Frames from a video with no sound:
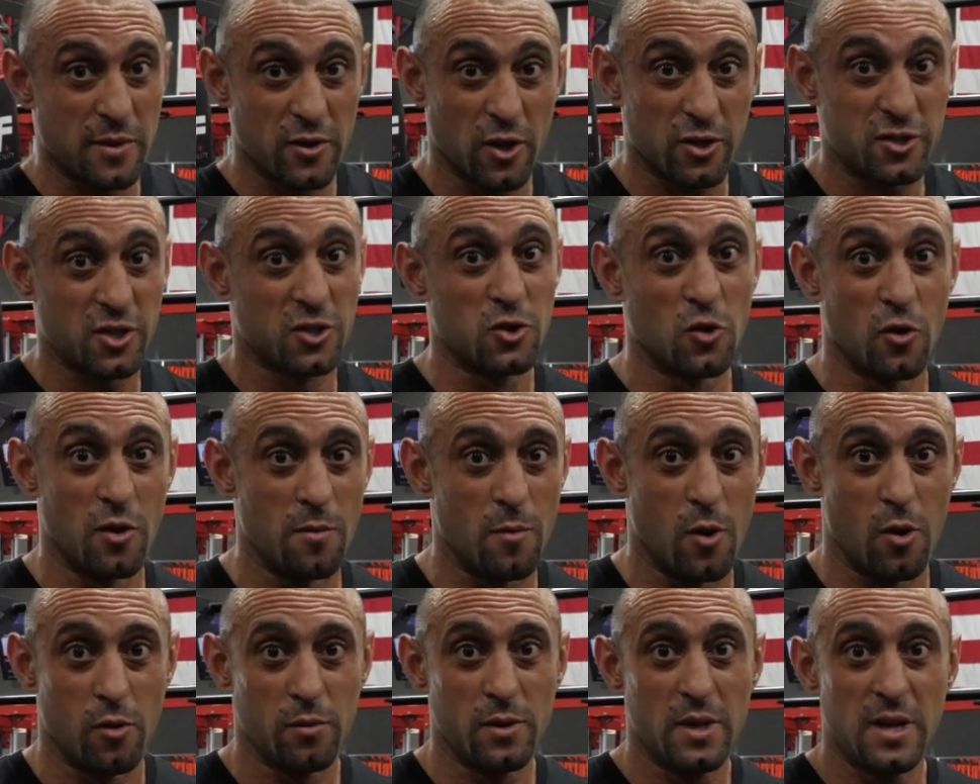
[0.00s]
not to do
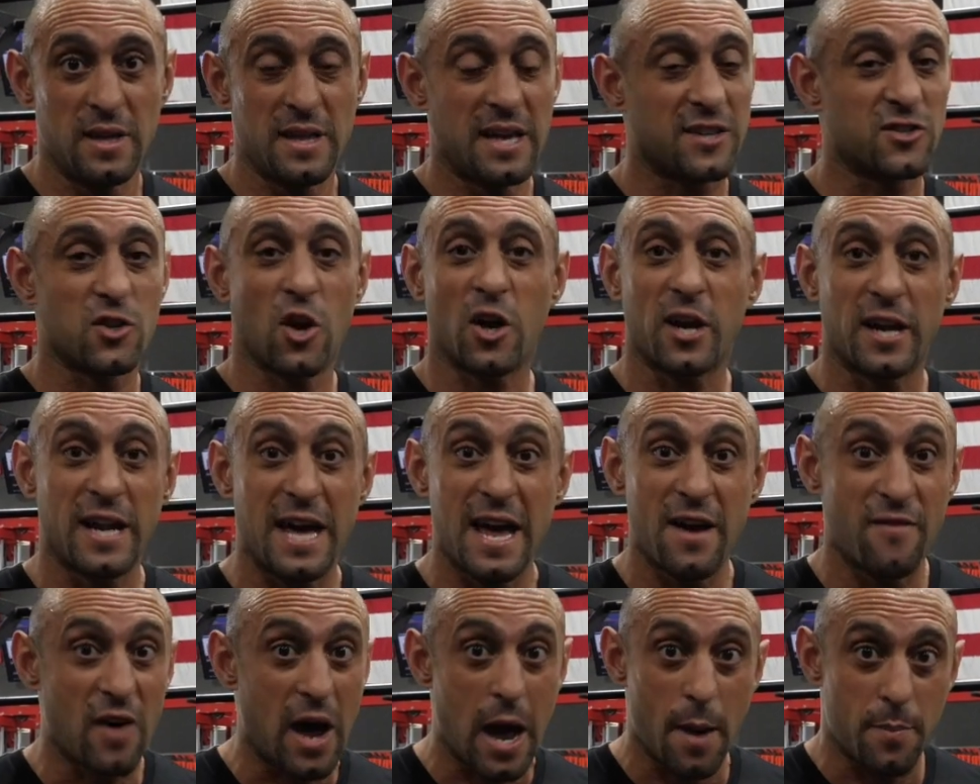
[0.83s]
them all. That's not going to
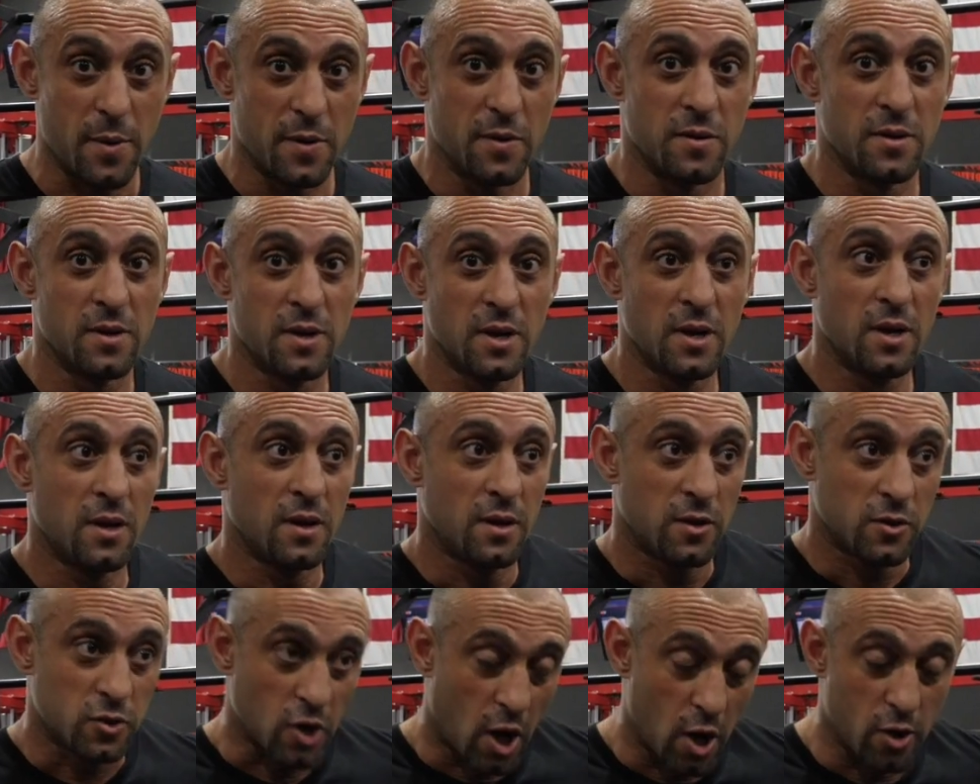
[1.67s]
ever happen.
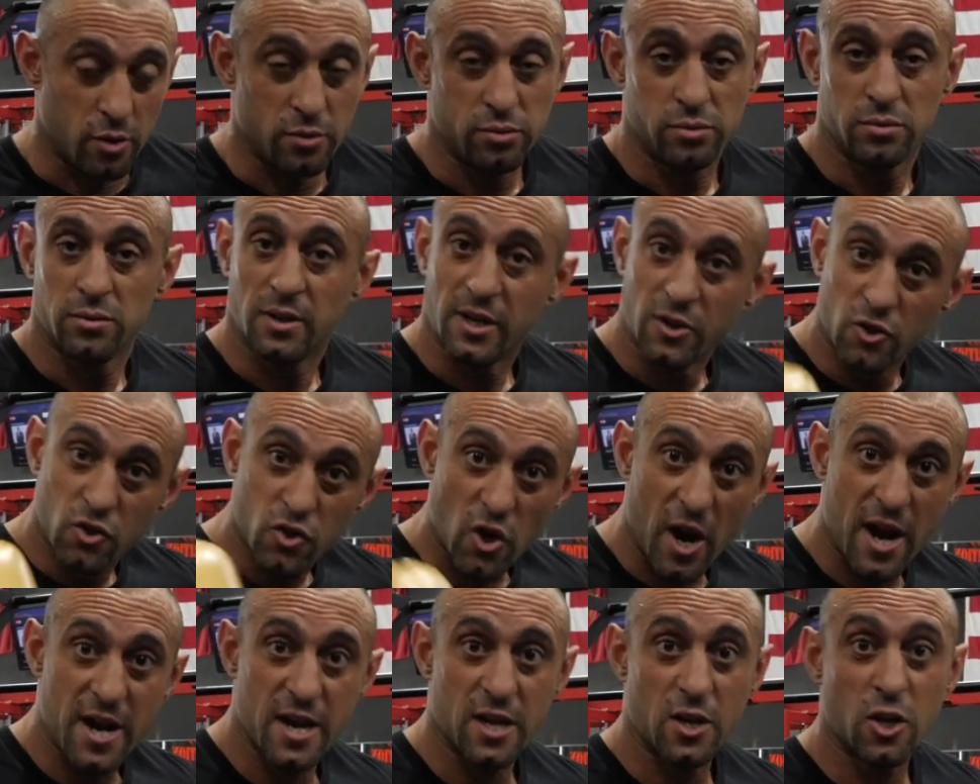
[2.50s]
So in
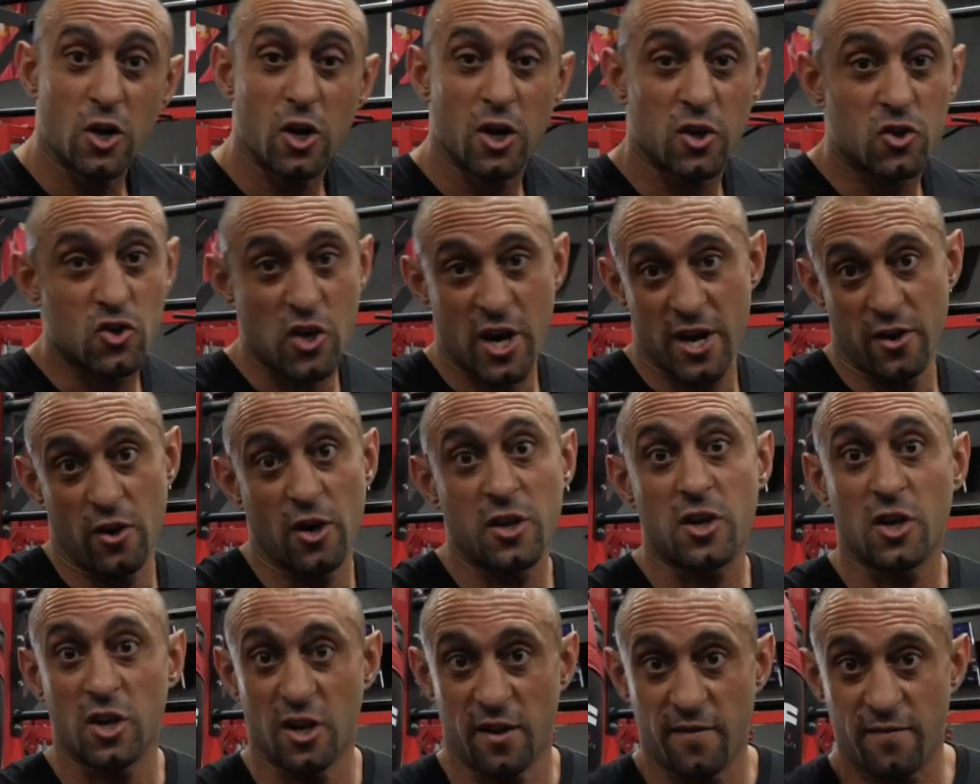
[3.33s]
training, you got to train
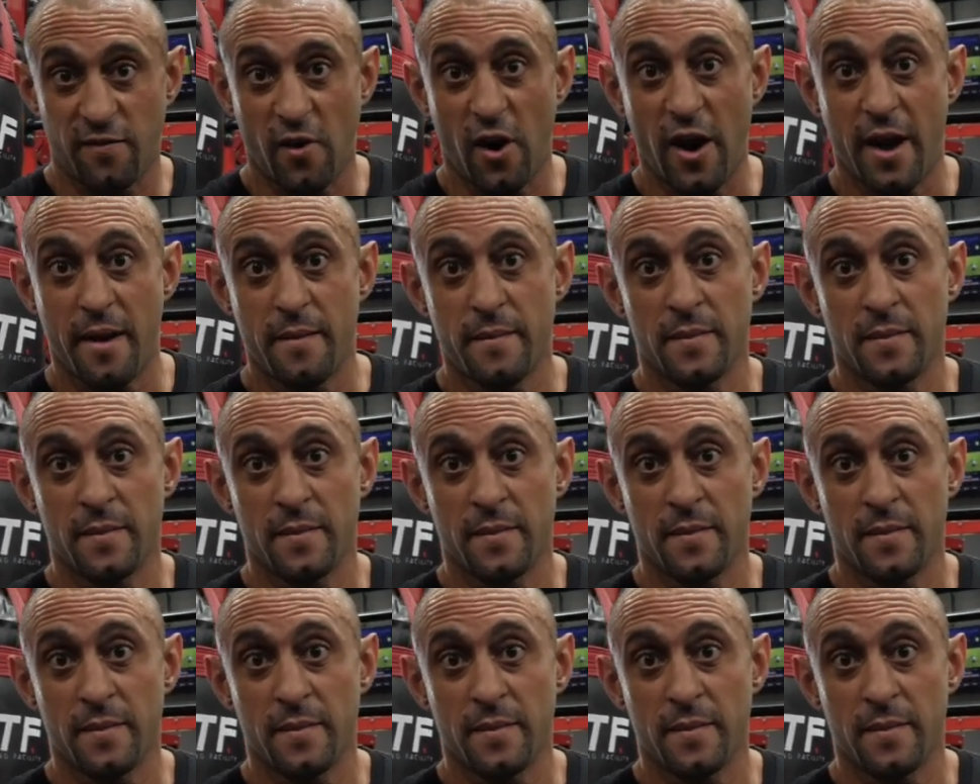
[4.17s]
like you're going to fight.